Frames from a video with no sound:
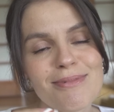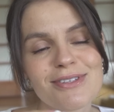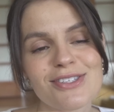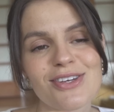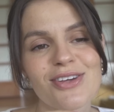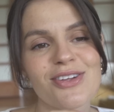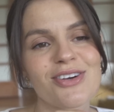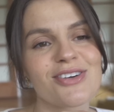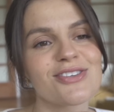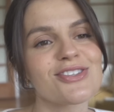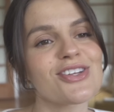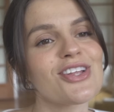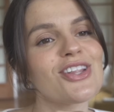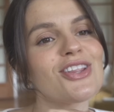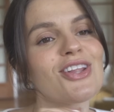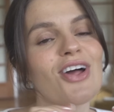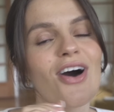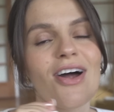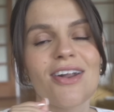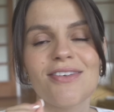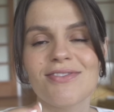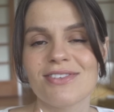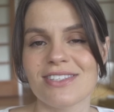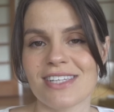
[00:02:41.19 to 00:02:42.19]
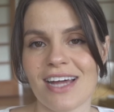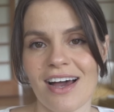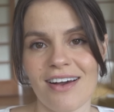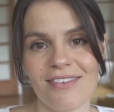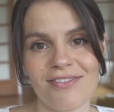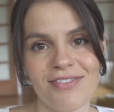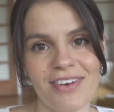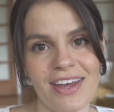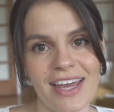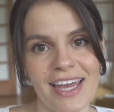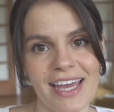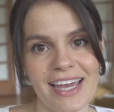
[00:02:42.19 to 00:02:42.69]
So there's a lot of
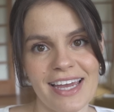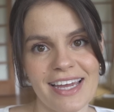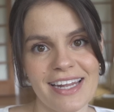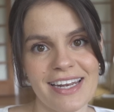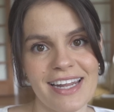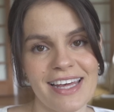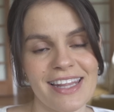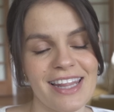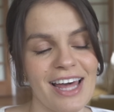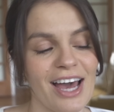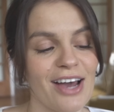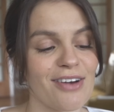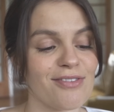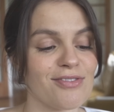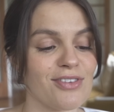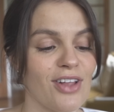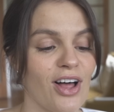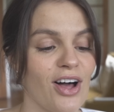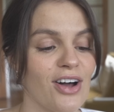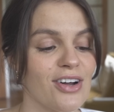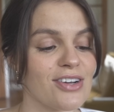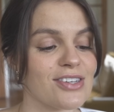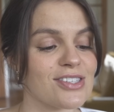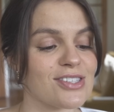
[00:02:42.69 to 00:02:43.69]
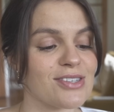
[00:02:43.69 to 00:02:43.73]
stuff in that vlog.